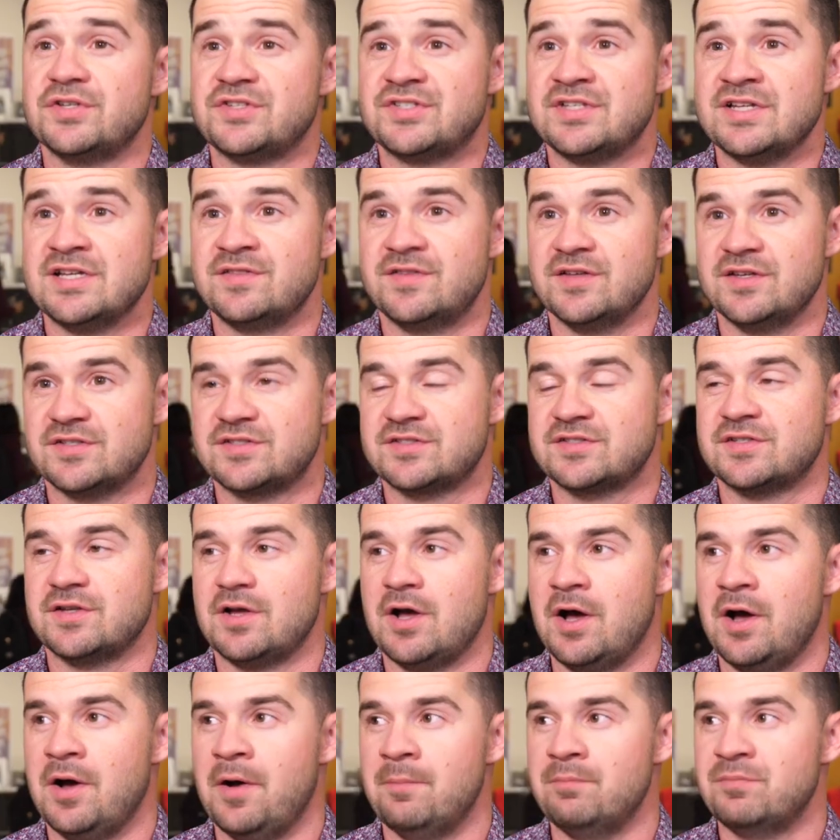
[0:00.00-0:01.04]
to see this,
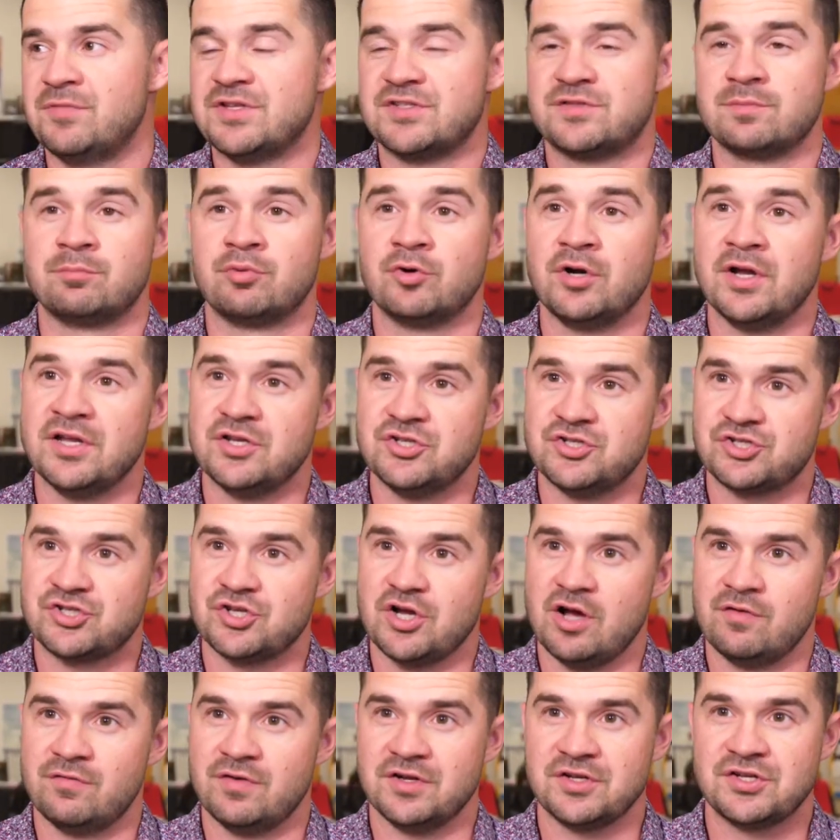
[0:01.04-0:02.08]
um, this bridge
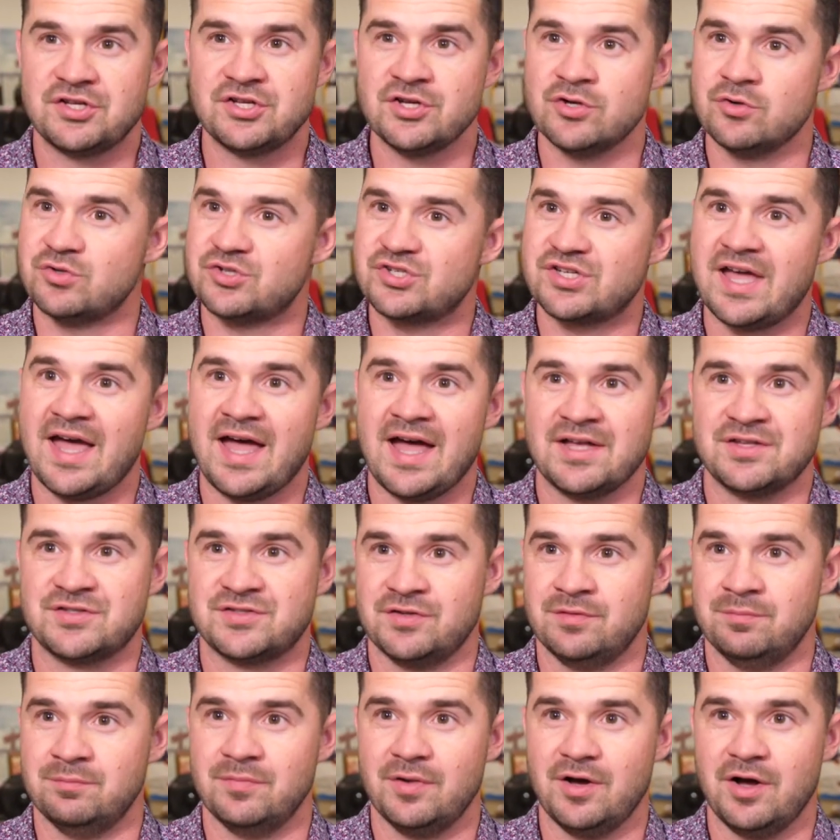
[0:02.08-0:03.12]
of a huge
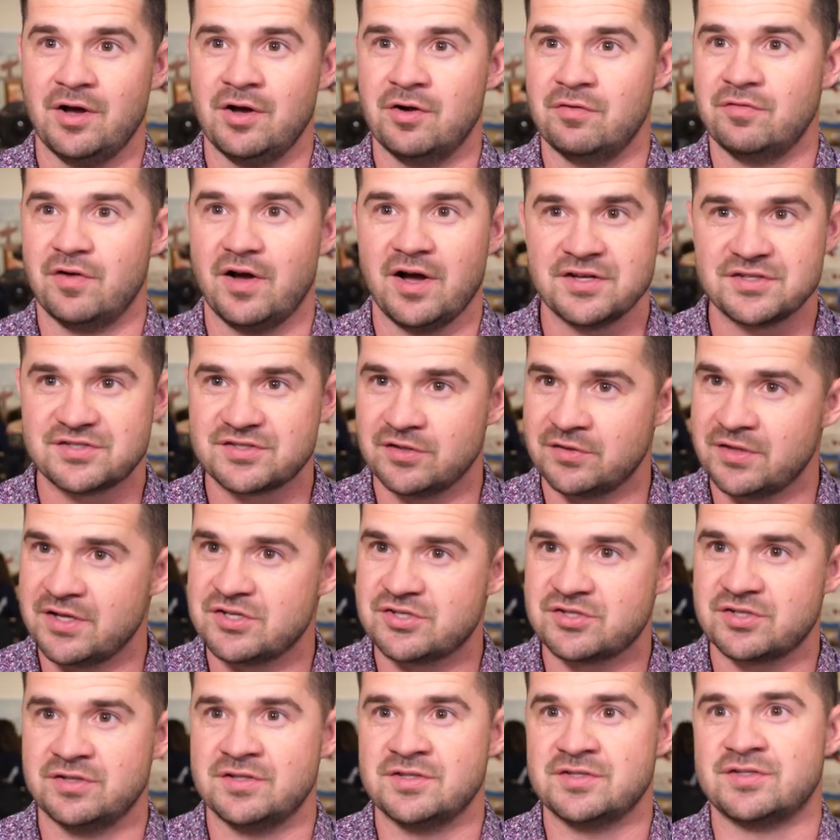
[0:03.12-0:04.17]
chasm of
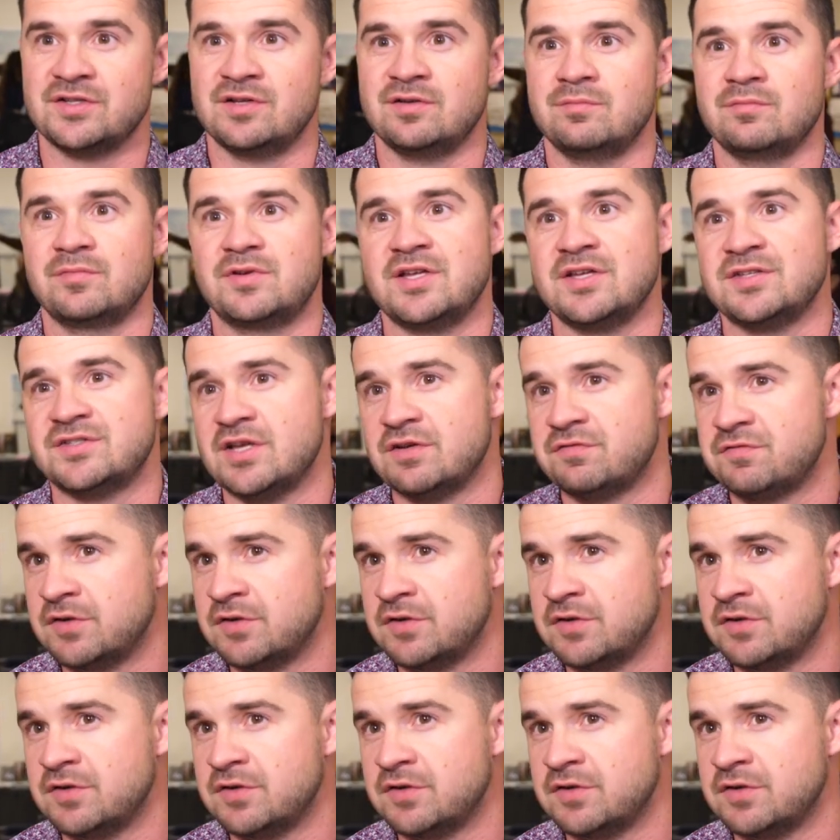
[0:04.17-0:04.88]
isolationism, kids that